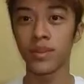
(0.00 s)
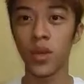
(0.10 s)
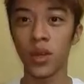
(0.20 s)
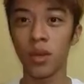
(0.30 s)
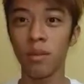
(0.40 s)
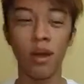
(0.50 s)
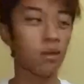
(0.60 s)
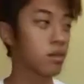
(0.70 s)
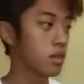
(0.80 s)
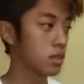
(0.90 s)
talk
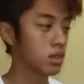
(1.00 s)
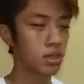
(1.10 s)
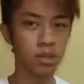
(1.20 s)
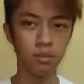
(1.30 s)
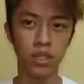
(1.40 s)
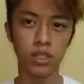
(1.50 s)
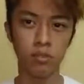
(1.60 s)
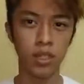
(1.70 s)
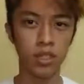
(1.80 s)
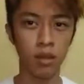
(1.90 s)
about something
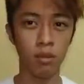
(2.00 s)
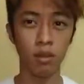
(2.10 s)
special